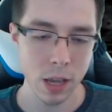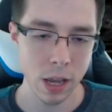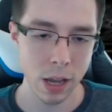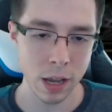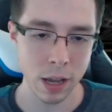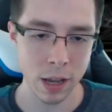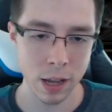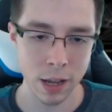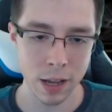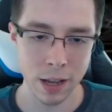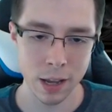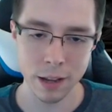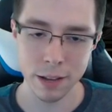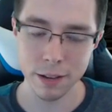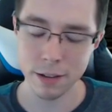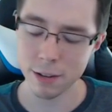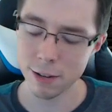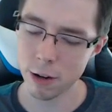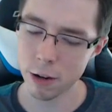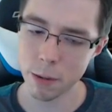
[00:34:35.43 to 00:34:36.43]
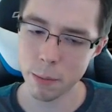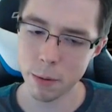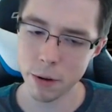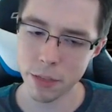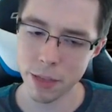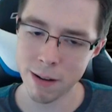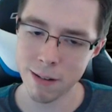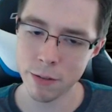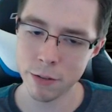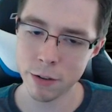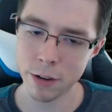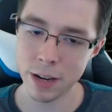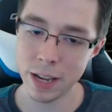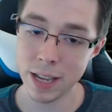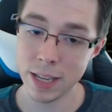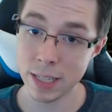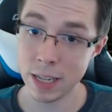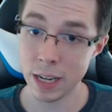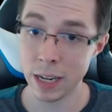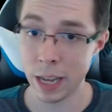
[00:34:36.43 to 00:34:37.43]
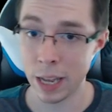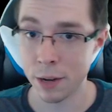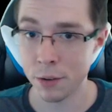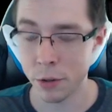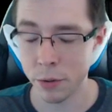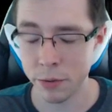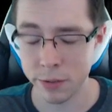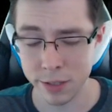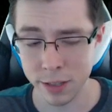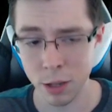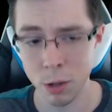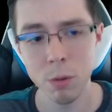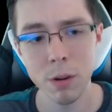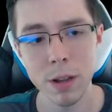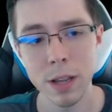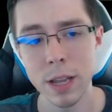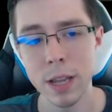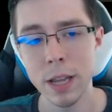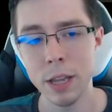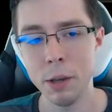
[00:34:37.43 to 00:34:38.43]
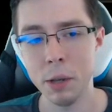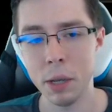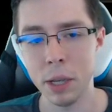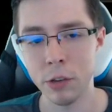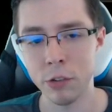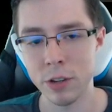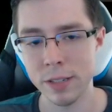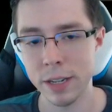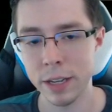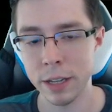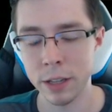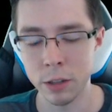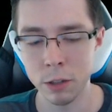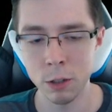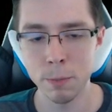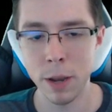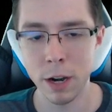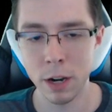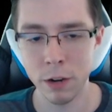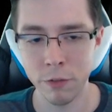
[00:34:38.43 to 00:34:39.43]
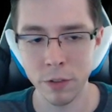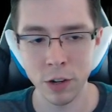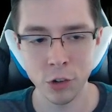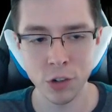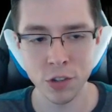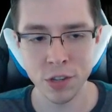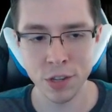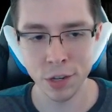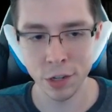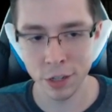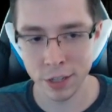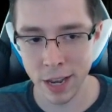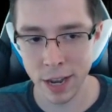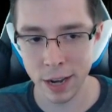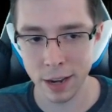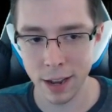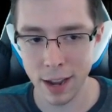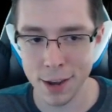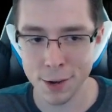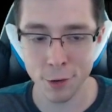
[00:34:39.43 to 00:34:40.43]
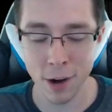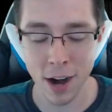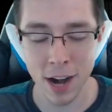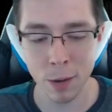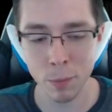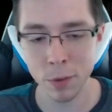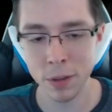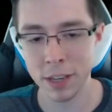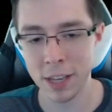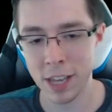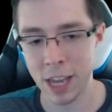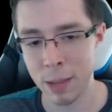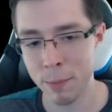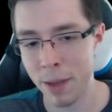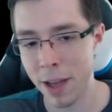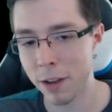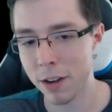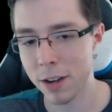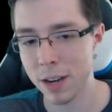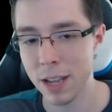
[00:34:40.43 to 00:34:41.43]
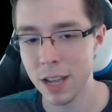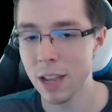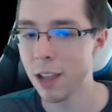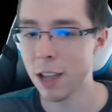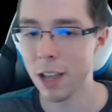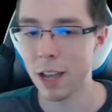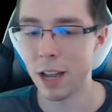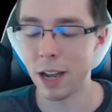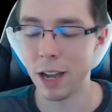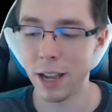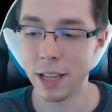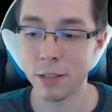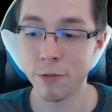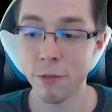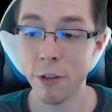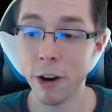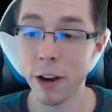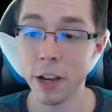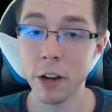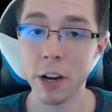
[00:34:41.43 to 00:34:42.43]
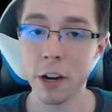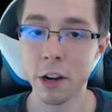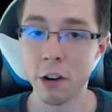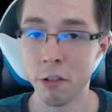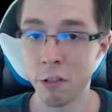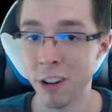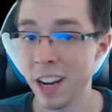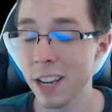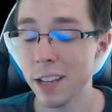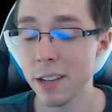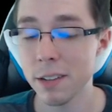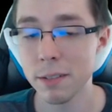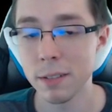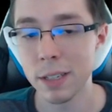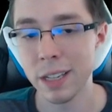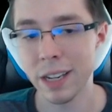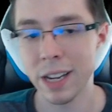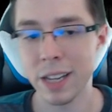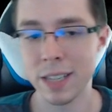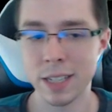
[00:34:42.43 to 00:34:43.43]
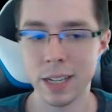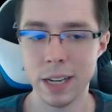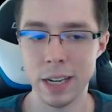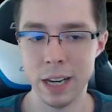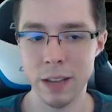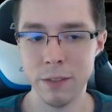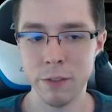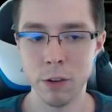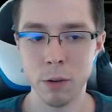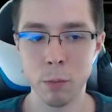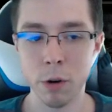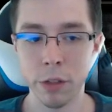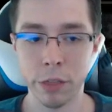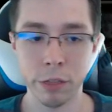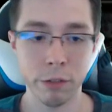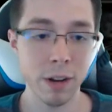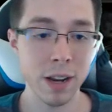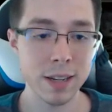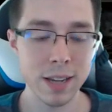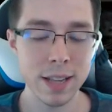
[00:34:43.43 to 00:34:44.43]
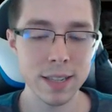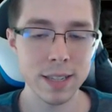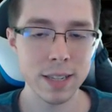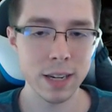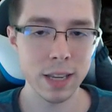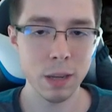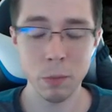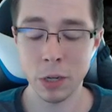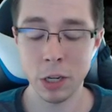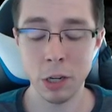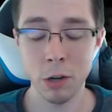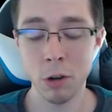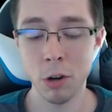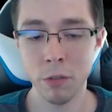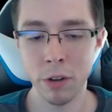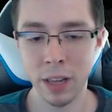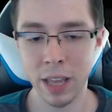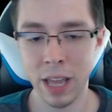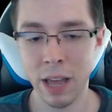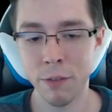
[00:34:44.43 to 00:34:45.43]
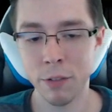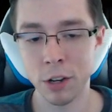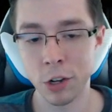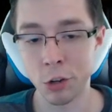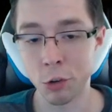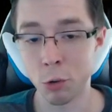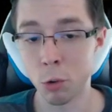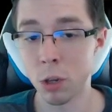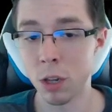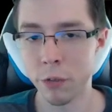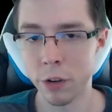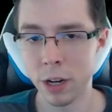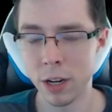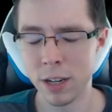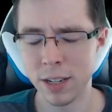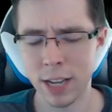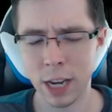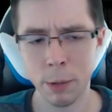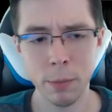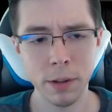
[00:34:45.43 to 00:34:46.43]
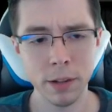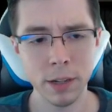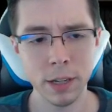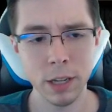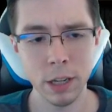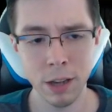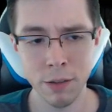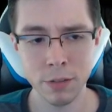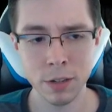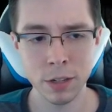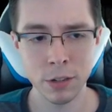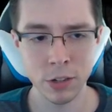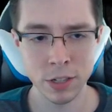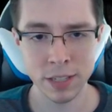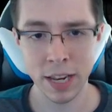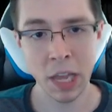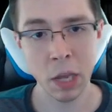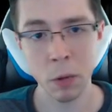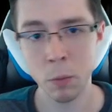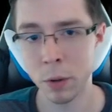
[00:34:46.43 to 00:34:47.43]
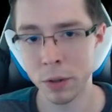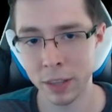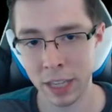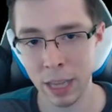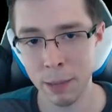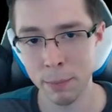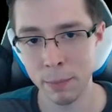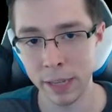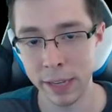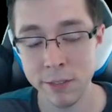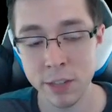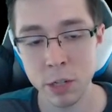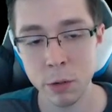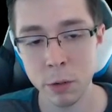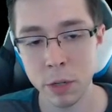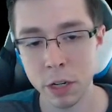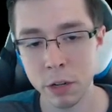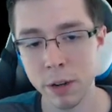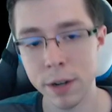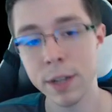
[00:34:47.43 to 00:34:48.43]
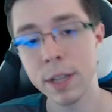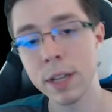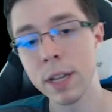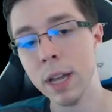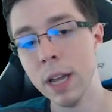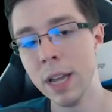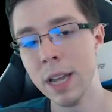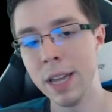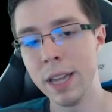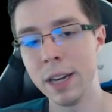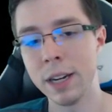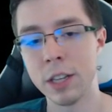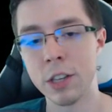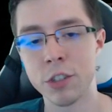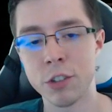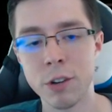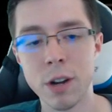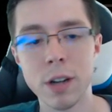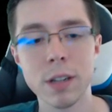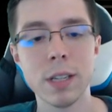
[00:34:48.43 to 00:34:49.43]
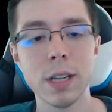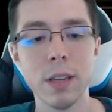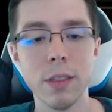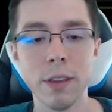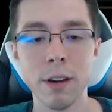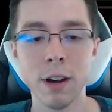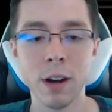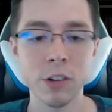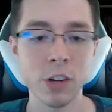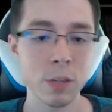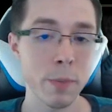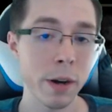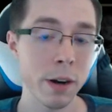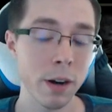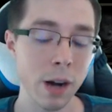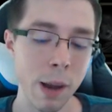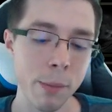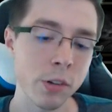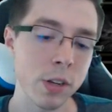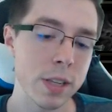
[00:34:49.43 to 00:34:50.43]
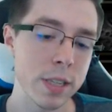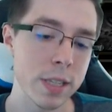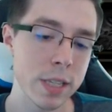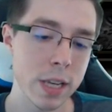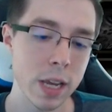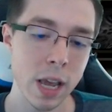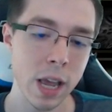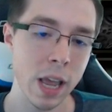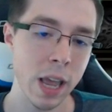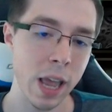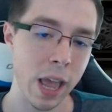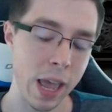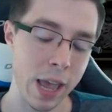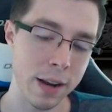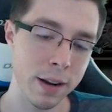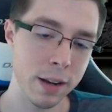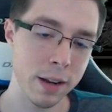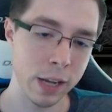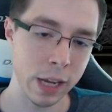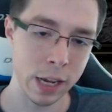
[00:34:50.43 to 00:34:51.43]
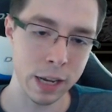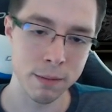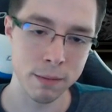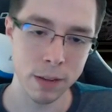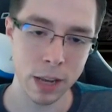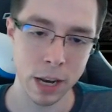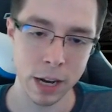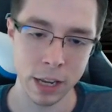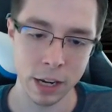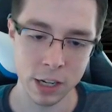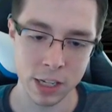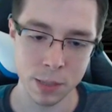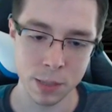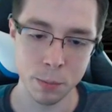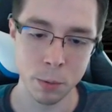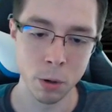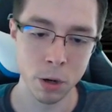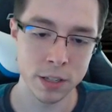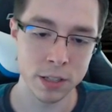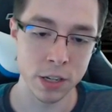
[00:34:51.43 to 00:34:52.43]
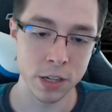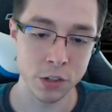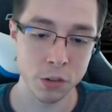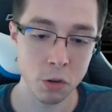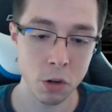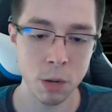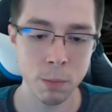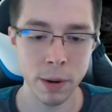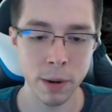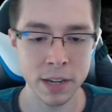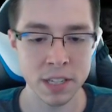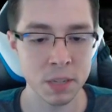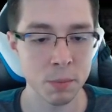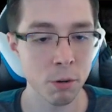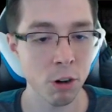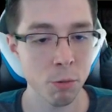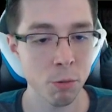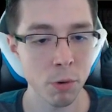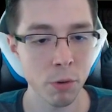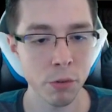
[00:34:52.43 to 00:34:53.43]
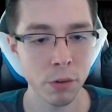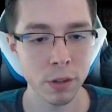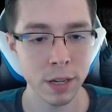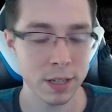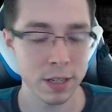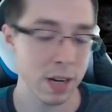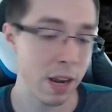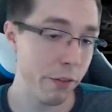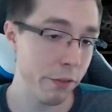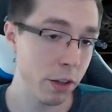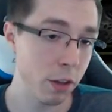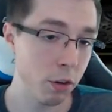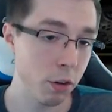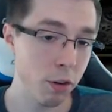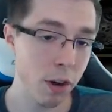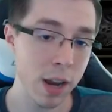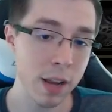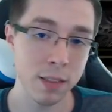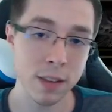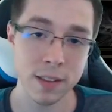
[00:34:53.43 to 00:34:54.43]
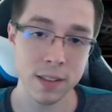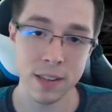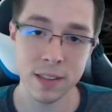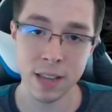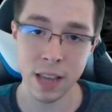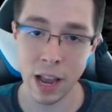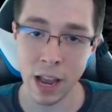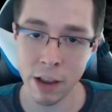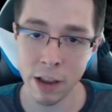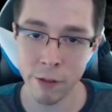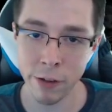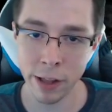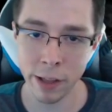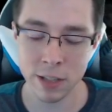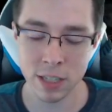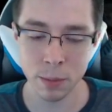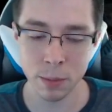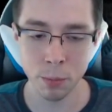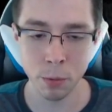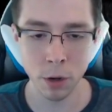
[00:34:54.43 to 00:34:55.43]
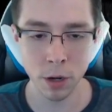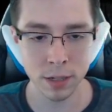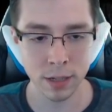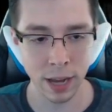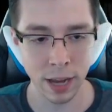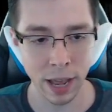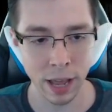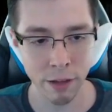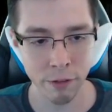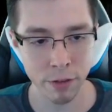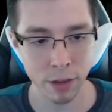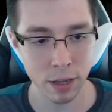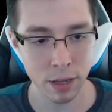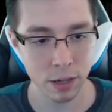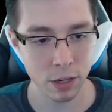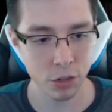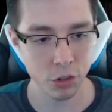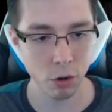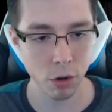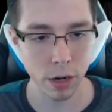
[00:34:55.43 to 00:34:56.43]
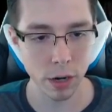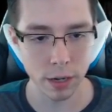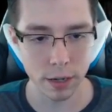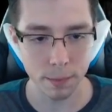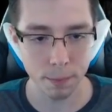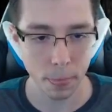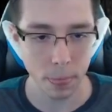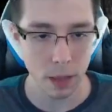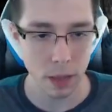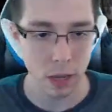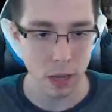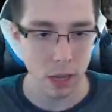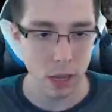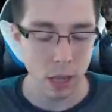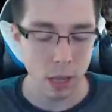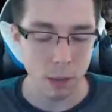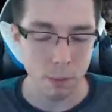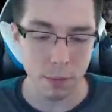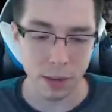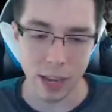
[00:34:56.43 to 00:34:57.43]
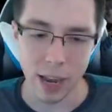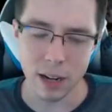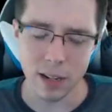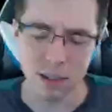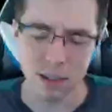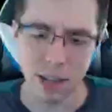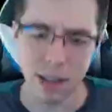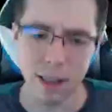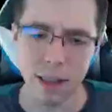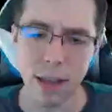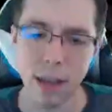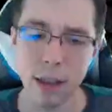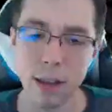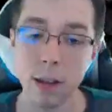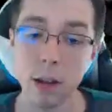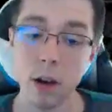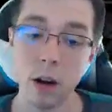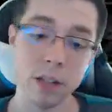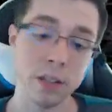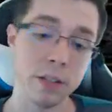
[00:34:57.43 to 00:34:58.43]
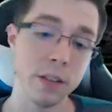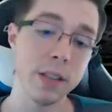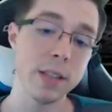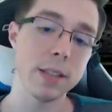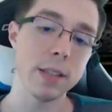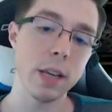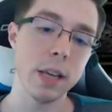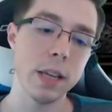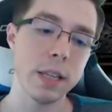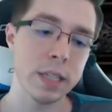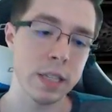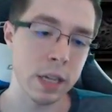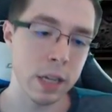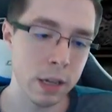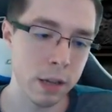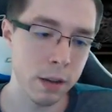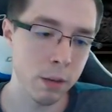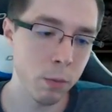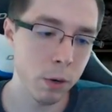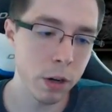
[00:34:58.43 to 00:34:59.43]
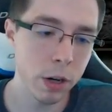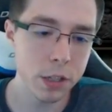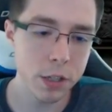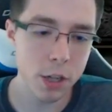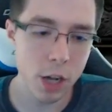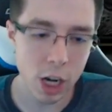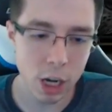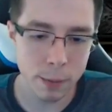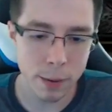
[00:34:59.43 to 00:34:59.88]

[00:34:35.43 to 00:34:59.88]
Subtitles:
Heroic Rebirth, however, is, again, too slow. You can just include better finishes in your deck. I tried it when it came out. It's very good in Arena, because it can give you more threat density when you don't really have control over your deck building. You have to just take what the game gives you in Arena. In Constructed, there are just better options, and again, getting your supports destroyed by support removal does not feel great, and this is a high-value support to have destroyed. Mechanical Ally. Alright, so this is, we're going to talk